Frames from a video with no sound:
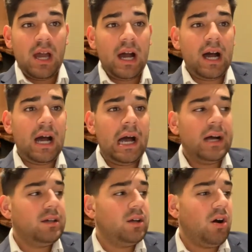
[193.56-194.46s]

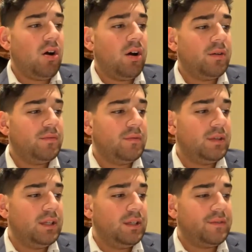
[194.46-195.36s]
In
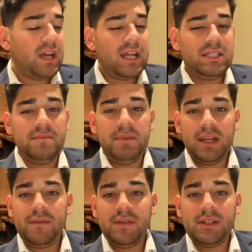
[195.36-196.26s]
regards to
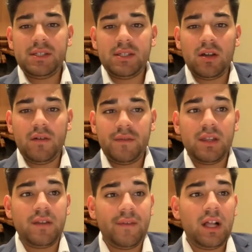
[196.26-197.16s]
benefits of
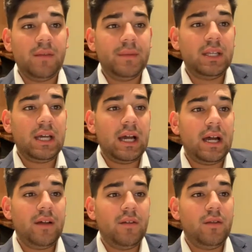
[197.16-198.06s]
the development,
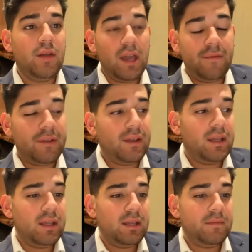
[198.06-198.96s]

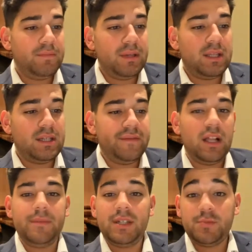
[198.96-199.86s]
every bit of the
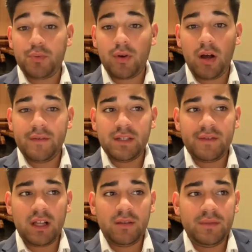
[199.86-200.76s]
development is private
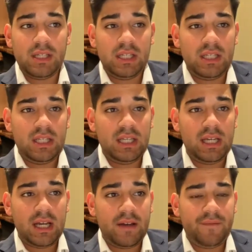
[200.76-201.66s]
development
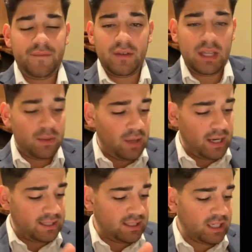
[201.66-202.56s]

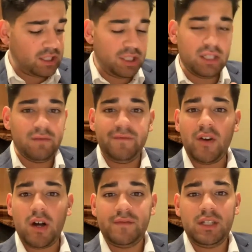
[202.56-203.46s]
and it's sectioned into
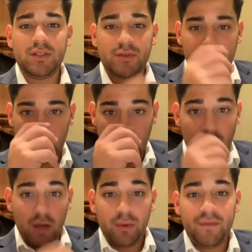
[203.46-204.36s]
5 districts
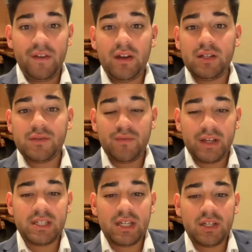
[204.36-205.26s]
with various
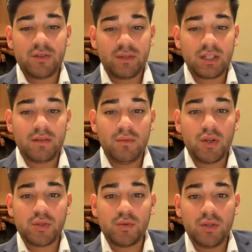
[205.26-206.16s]
residential and
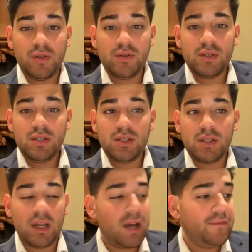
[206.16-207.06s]
commercial uses
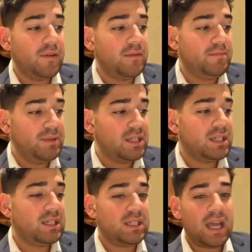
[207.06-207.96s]
for
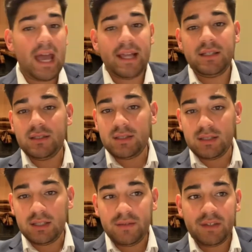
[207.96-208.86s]
business and
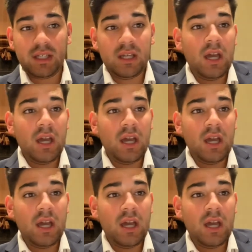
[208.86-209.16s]
living,